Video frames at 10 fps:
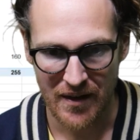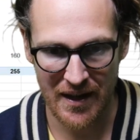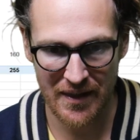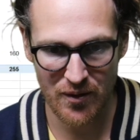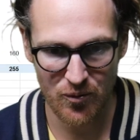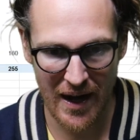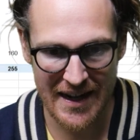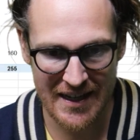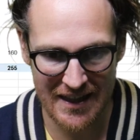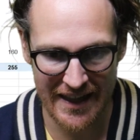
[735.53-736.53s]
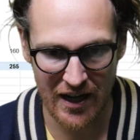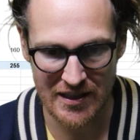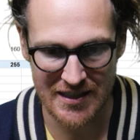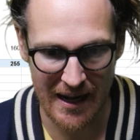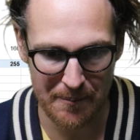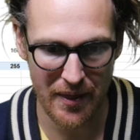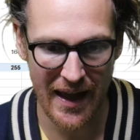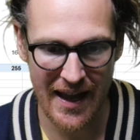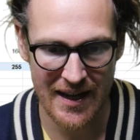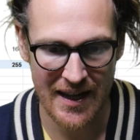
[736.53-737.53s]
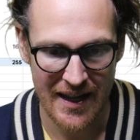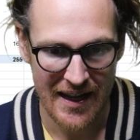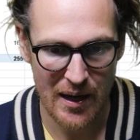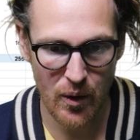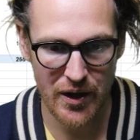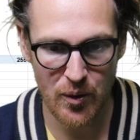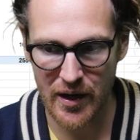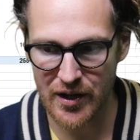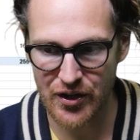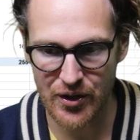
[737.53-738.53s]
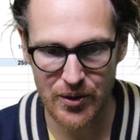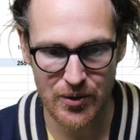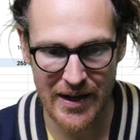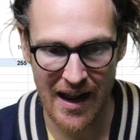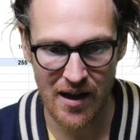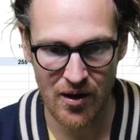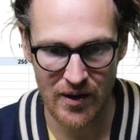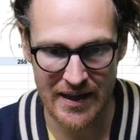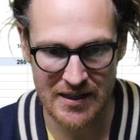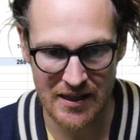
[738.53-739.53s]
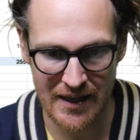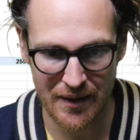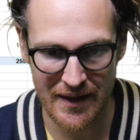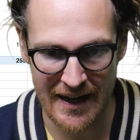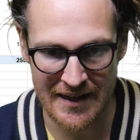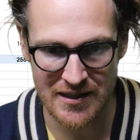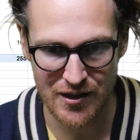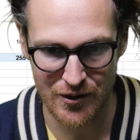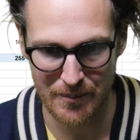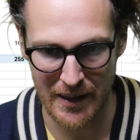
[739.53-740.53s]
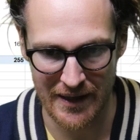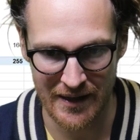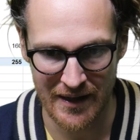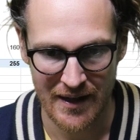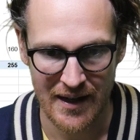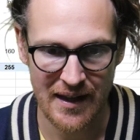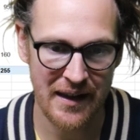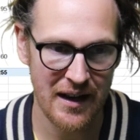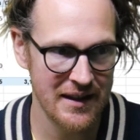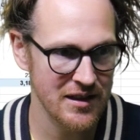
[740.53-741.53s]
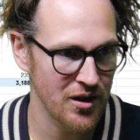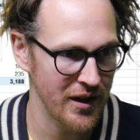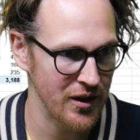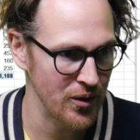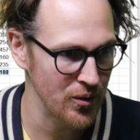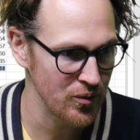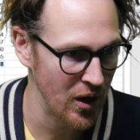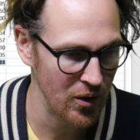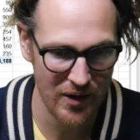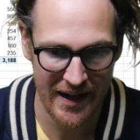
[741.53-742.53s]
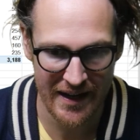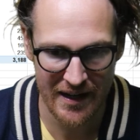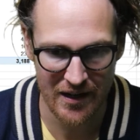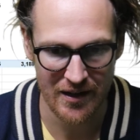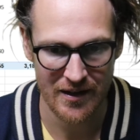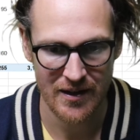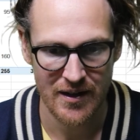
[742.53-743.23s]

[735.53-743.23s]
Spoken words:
and then right click on top of that. And what you want to do now is click the Insert button, and that'll insert a new row right here.